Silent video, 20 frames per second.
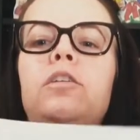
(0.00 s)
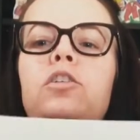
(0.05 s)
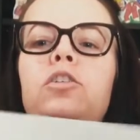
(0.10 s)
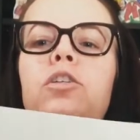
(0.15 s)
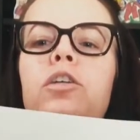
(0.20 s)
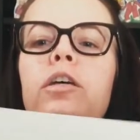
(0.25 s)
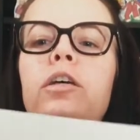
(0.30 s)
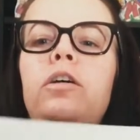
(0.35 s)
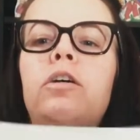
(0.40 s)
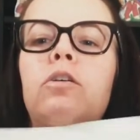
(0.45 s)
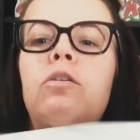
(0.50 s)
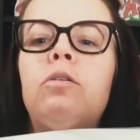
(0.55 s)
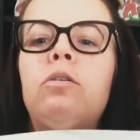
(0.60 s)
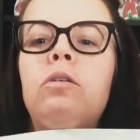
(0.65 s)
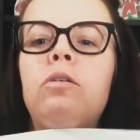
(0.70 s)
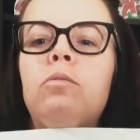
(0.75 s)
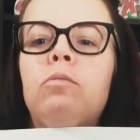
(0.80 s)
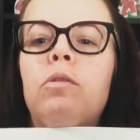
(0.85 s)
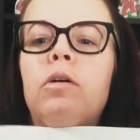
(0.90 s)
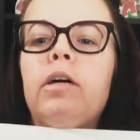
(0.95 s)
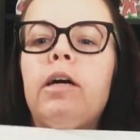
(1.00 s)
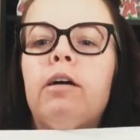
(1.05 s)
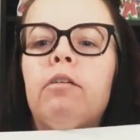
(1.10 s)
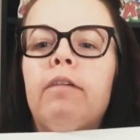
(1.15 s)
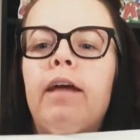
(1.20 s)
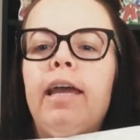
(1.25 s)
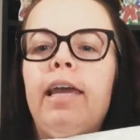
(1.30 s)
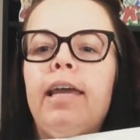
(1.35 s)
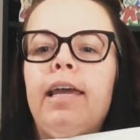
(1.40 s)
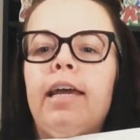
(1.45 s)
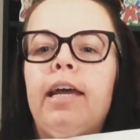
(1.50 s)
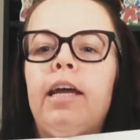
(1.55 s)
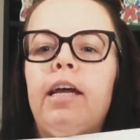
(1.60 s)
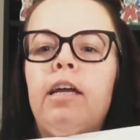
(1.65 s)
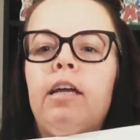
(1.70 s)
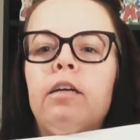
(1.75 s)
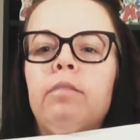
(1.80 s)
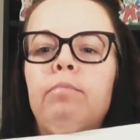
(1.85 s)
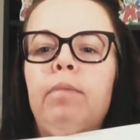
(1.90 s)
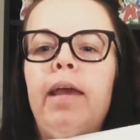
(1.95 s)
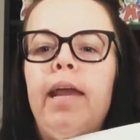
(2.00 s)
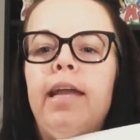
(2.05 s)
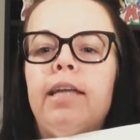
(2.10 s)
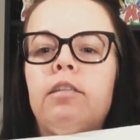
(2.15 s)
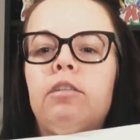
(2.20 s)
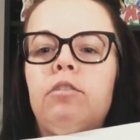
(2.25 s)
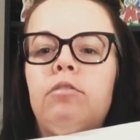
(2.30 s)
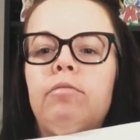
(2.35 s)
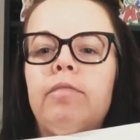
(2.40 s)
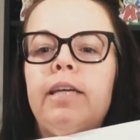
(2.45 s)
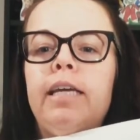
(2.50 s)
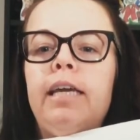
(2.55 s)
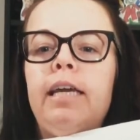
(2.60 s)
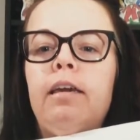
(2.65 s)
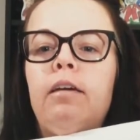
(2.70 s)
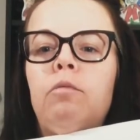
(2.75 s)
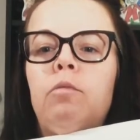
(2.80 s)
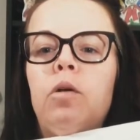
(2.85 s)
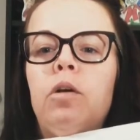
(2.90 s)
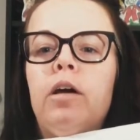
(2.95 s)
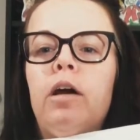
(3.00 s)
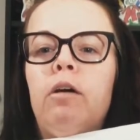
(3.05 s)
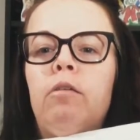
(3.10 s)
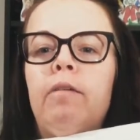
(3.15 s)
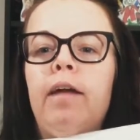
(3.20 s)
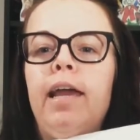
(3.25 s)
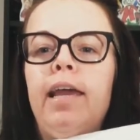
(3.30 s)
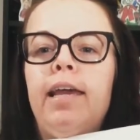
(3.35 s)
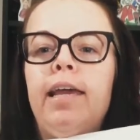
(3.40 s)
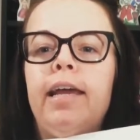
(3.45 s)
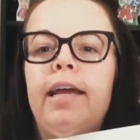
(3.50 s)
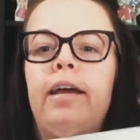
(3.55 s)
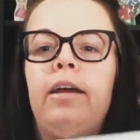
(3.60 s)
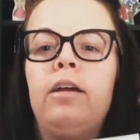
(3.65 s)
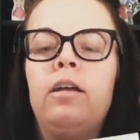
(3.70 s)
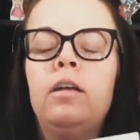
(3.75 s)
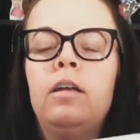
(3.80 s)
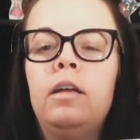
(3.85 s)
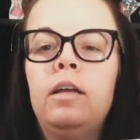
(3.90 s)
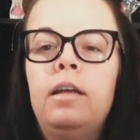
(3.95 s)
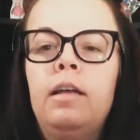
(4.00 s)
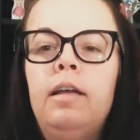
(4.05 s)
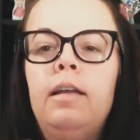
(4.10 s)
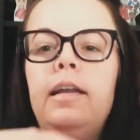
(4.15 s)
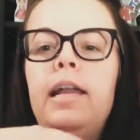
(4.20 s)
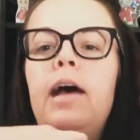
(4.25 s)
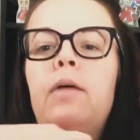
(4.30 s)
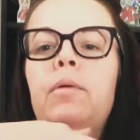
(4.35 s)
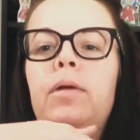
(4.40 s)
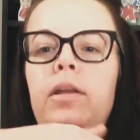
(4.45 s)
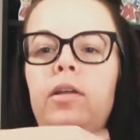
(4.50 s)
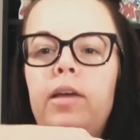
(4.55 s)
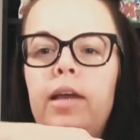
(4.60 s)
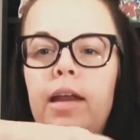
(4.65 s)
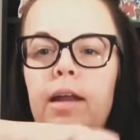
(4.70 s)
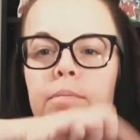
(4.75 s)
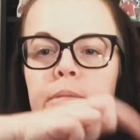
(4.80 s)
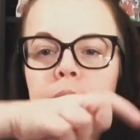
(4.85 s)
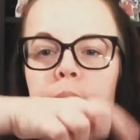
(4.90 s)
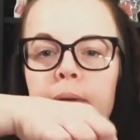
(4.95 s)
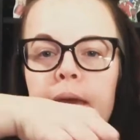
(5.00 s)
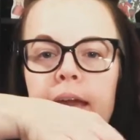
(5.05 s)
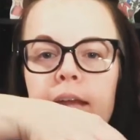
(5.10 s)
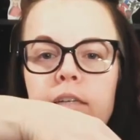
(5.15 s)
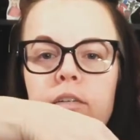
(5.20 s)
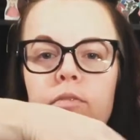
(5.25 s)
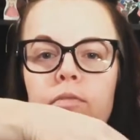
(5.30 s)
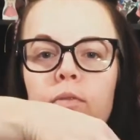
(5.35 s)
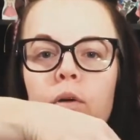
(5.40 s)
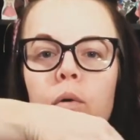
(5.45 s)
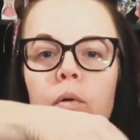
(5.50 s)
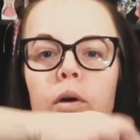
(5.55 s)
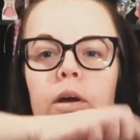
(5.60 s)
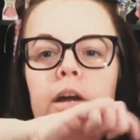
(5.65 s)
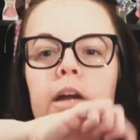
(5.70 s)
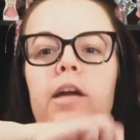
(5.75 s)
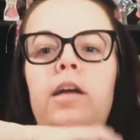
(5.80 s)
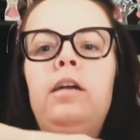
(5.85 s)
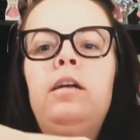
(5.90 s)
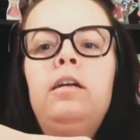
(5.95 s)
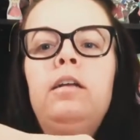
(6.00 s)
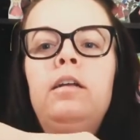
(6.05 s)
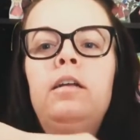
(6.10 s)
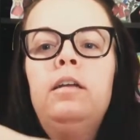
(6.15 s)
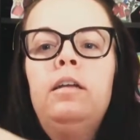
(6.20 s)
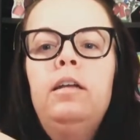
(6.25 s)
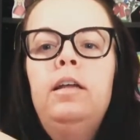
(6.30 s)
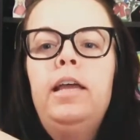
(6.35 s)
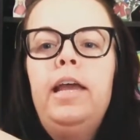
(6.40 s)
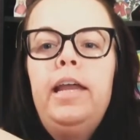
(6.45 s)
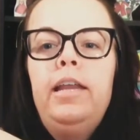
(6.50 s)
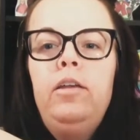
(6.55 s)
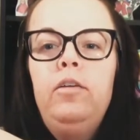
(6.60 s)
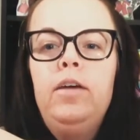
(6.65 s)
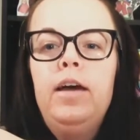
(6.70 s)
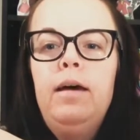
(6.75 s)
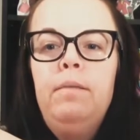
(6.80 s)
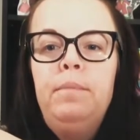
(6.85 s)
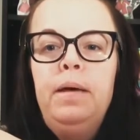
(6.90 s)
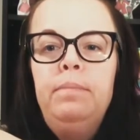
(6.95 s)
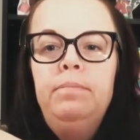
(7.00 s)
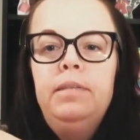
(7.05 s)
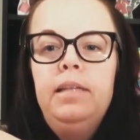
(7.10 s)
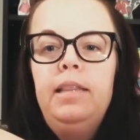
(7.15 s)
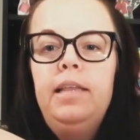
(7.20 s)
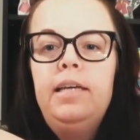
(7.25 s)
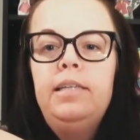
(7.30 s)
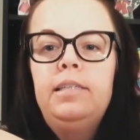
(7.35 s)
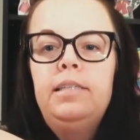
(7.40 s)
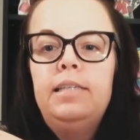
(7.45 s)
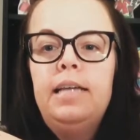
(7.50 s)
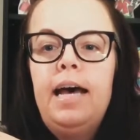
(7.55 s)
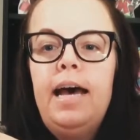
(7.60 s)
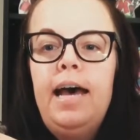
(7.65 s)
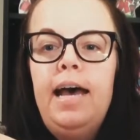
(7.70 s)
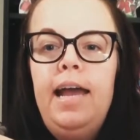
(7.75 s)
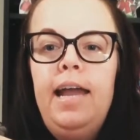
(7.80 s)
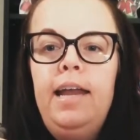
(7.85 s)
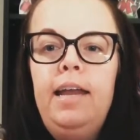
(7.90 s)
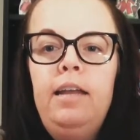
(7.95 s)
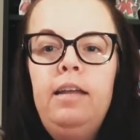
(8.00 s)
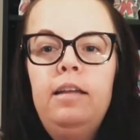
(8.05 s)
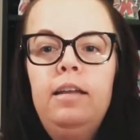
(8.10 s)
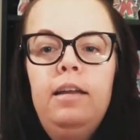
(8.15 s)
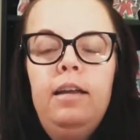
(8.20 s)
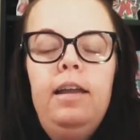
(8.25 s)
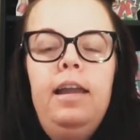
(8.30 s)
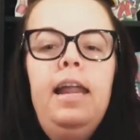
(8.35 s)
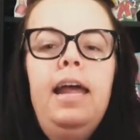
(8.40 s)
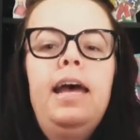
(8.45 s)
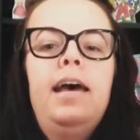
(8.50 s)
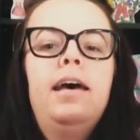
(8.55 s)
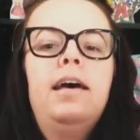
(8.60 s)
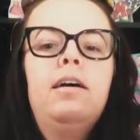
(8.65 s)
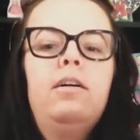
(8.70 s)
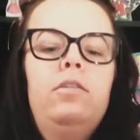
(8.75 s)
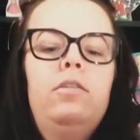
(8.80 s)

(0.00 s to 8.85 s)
2 will go right here. Page 3 will go right here. Now when you get up to page 4 and you come up to this side, now